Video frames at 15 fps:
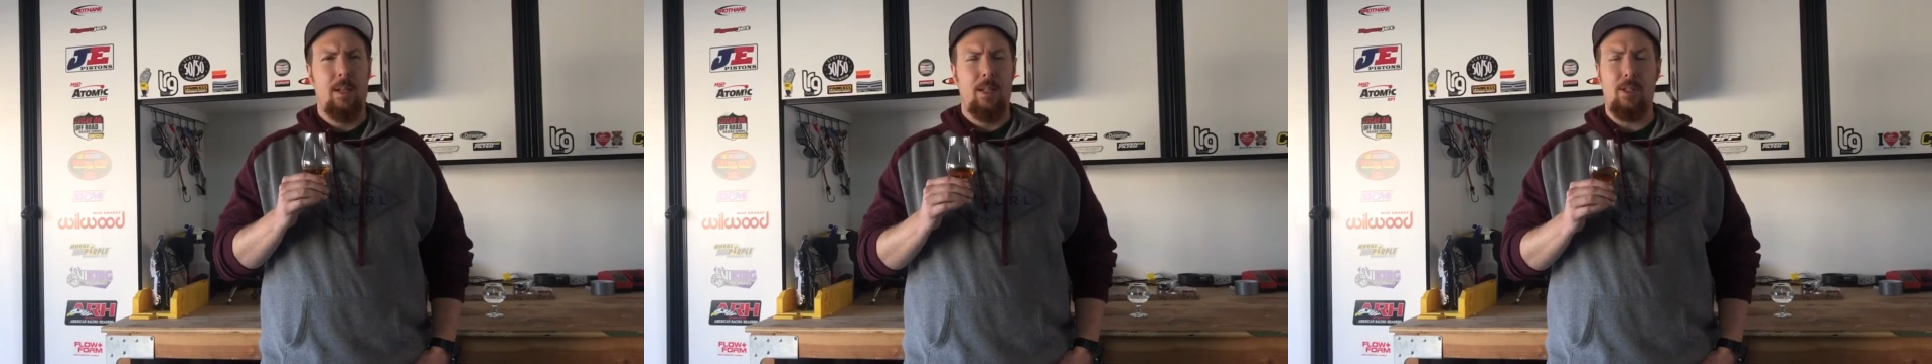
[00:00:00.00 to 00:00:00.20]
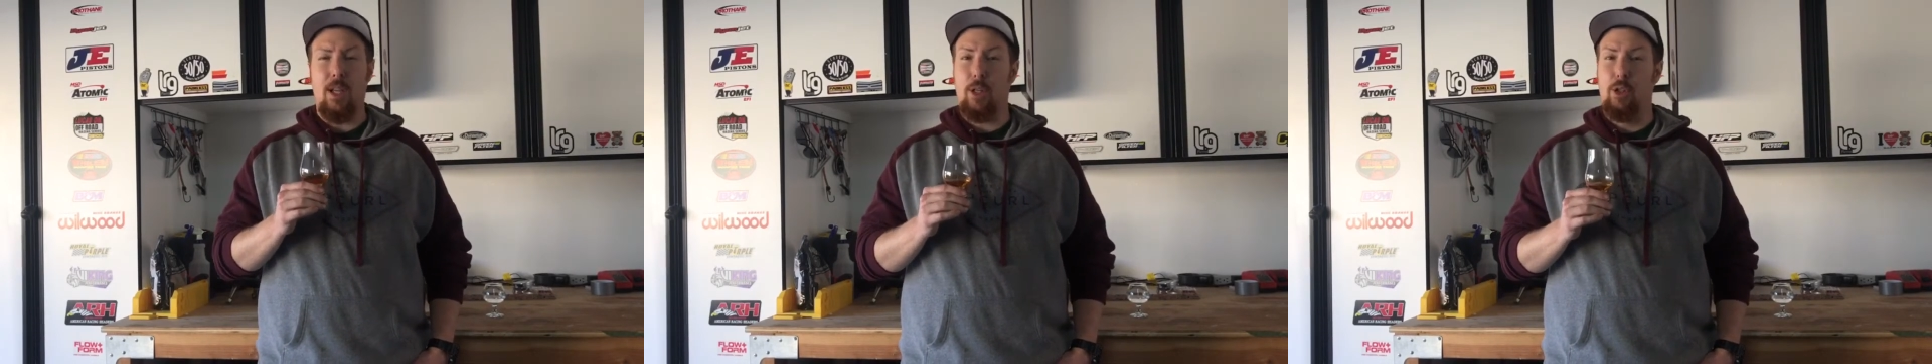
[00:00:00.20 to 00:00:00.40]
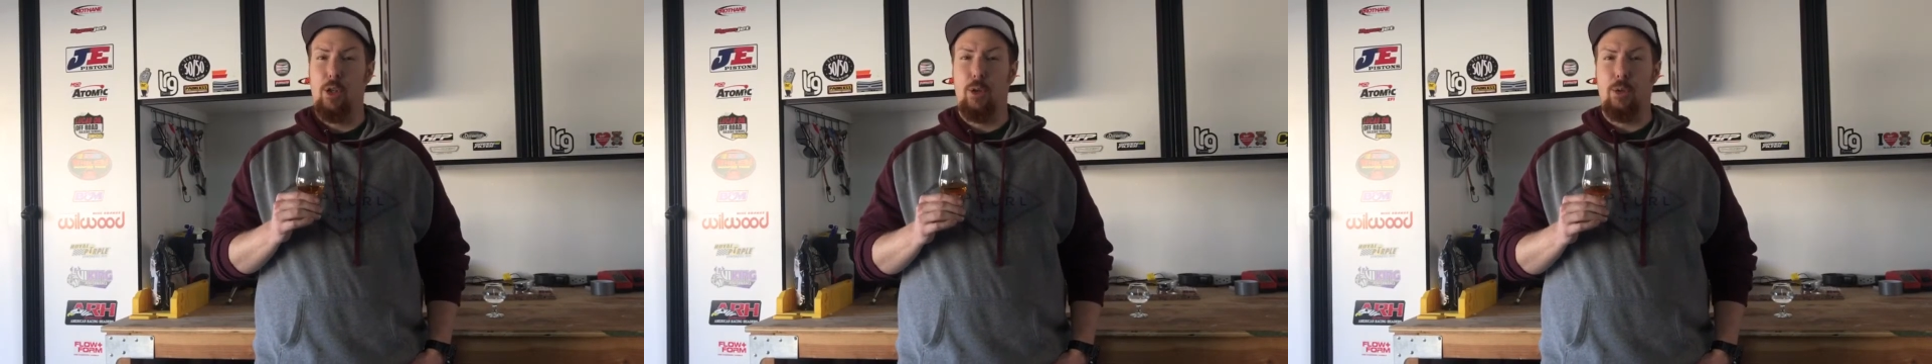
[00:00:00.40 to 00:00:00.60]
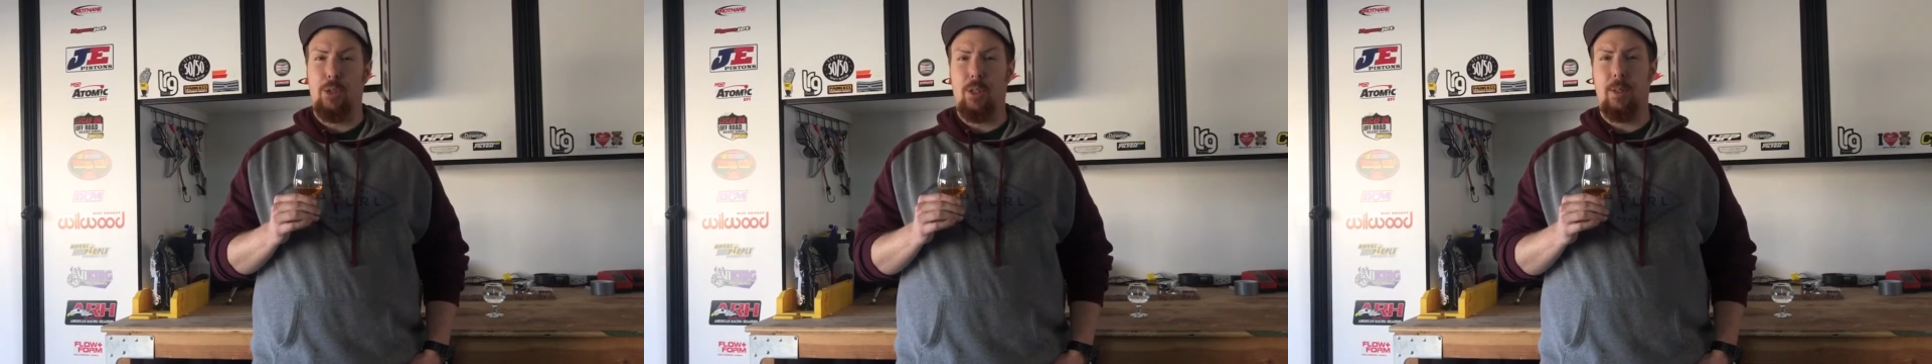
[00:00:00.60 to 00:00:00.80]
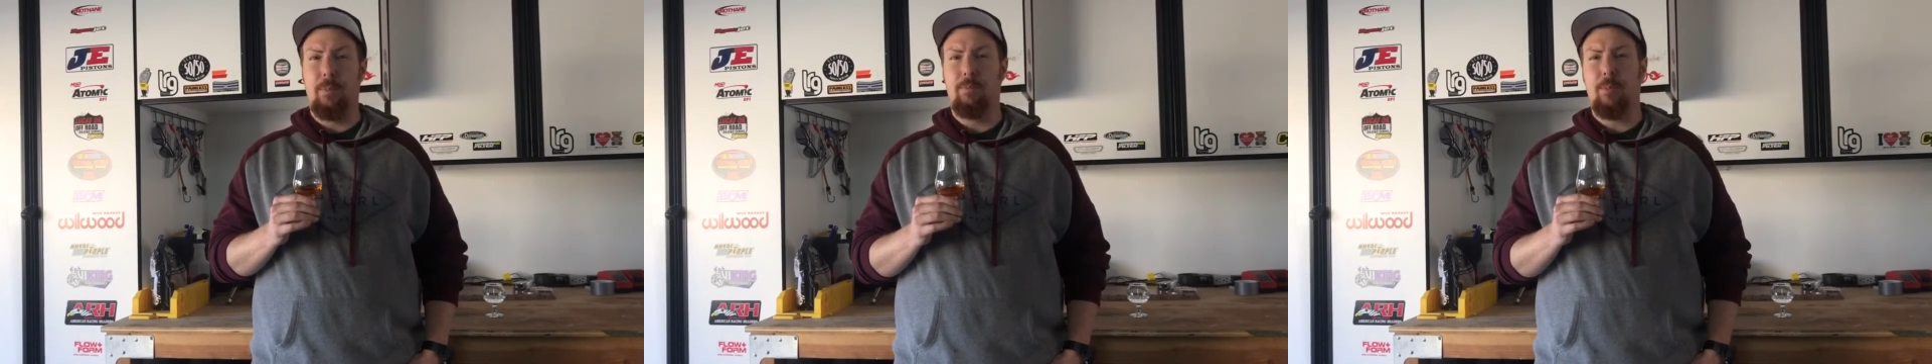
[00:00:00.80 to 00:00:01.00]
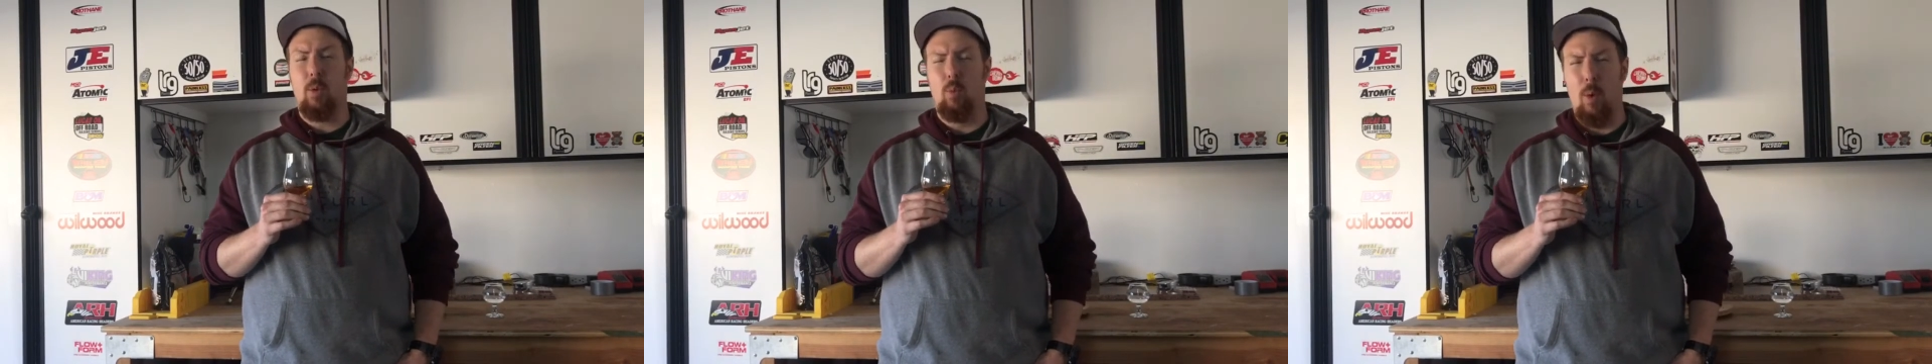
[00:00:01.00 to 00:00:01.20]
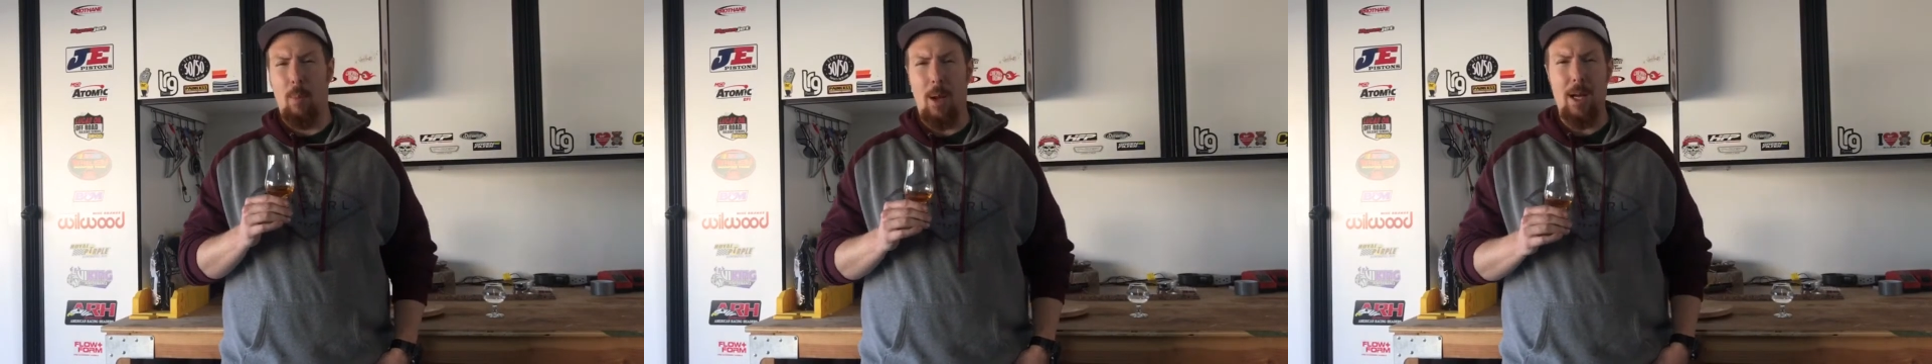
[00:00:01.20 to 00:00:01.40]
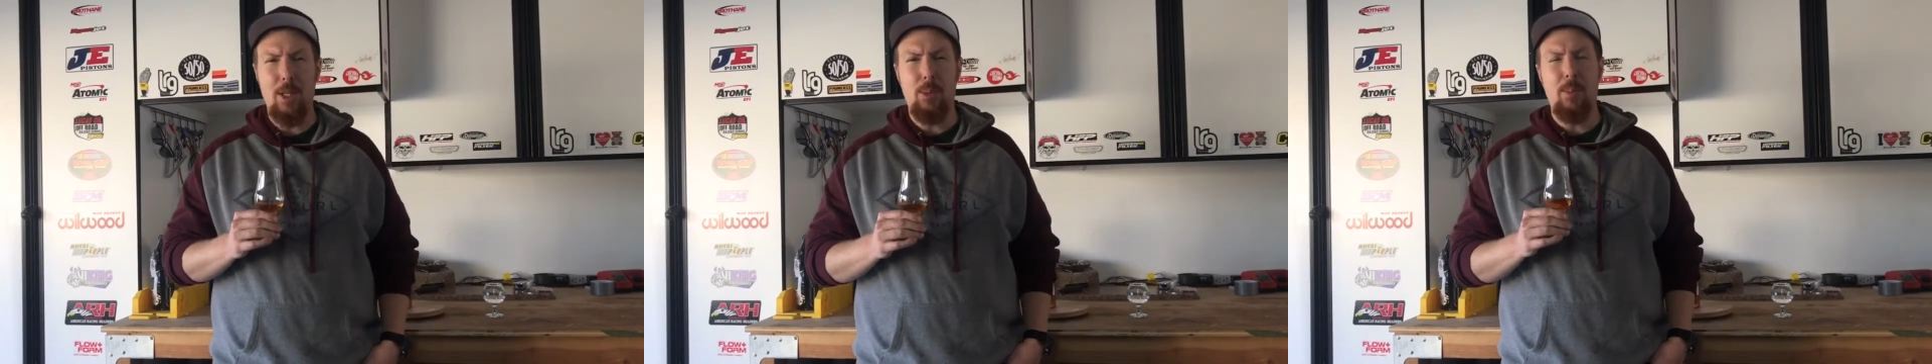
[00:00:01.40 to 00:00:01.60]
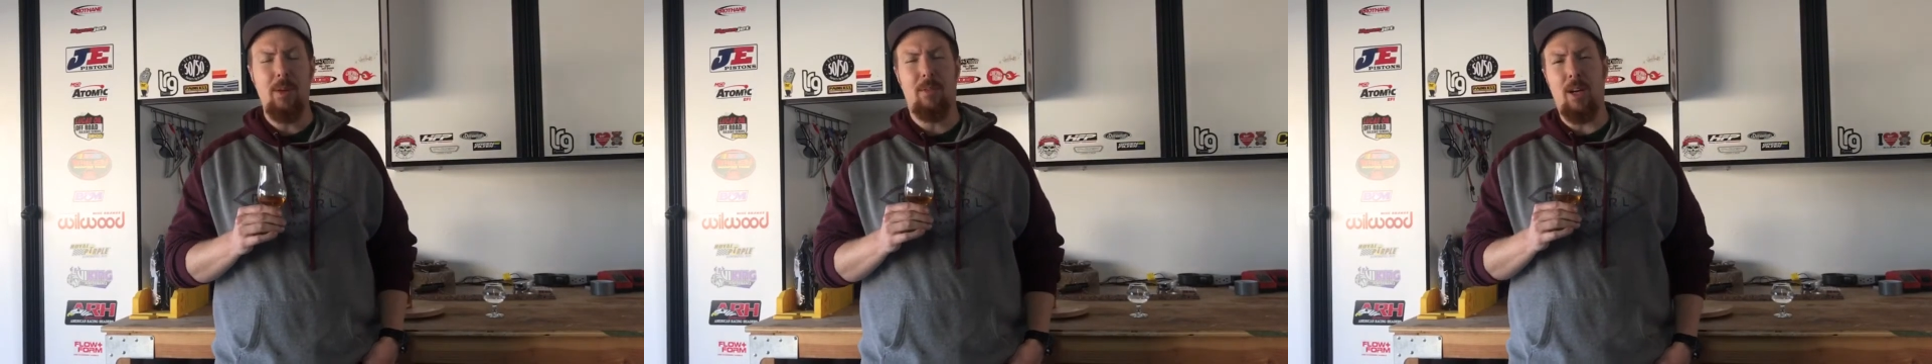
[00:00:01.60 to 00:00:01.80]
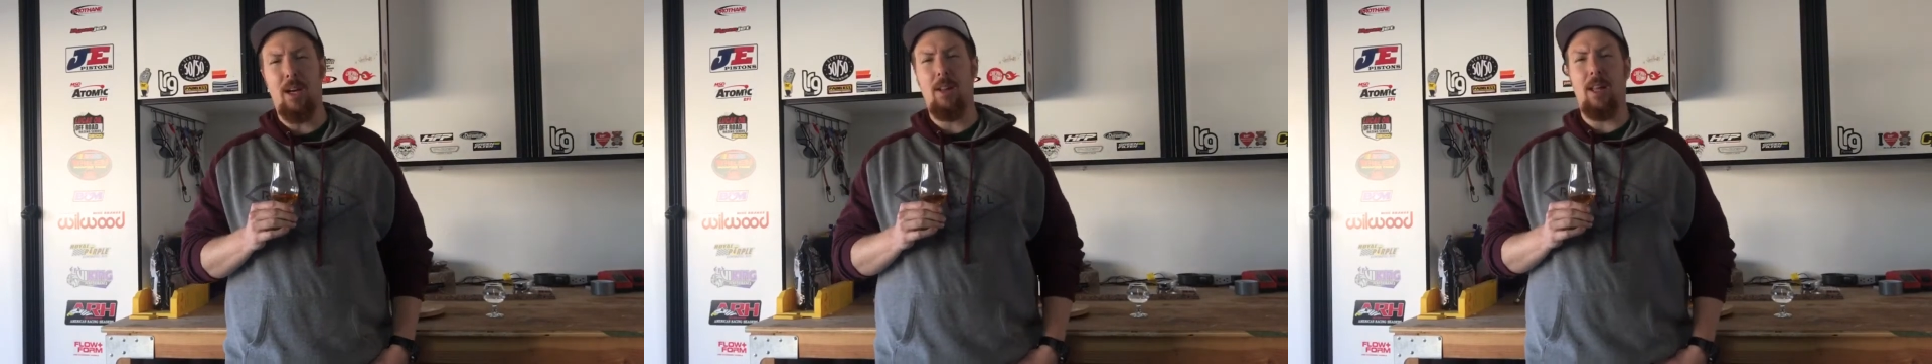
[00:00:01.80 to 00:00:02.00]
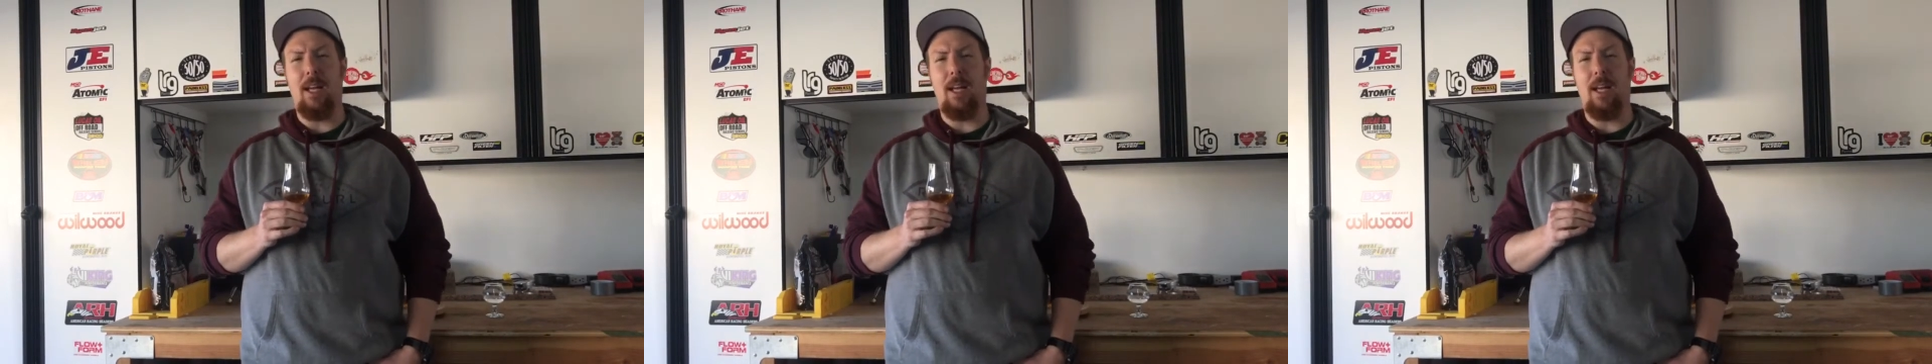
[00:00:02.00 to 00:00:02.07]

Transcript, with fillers: It's like juice. Reminds me of kind